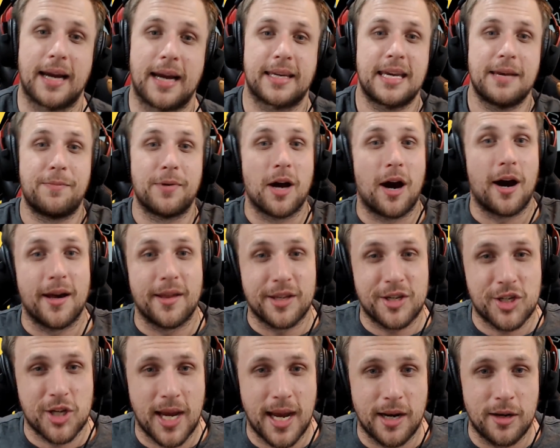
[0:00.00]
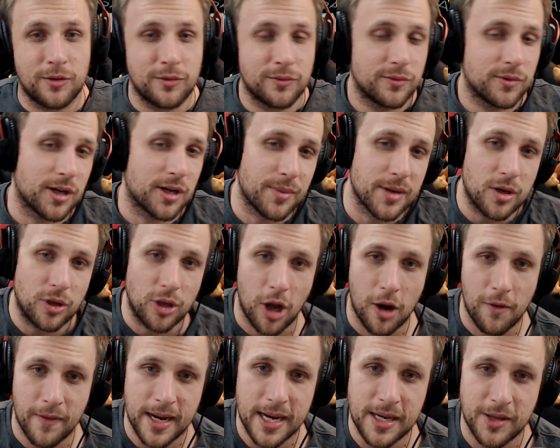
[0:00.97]
Keep an eye on the channel. We're going to be all
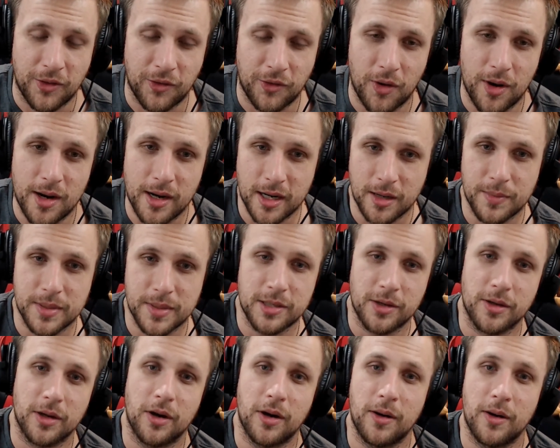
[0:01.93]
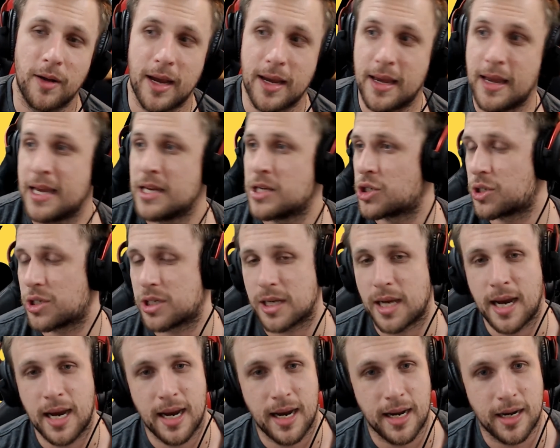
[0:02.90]
over E3. We're going to be doing like each
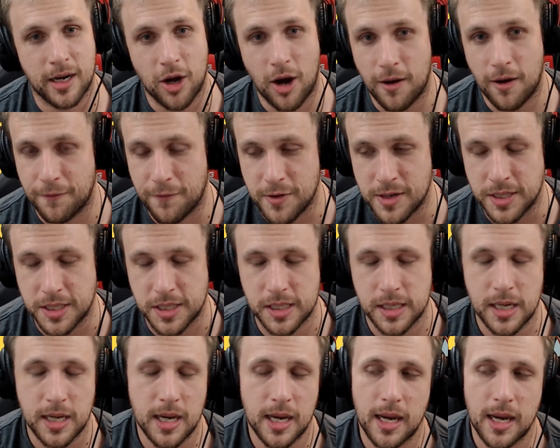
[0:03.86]
conference.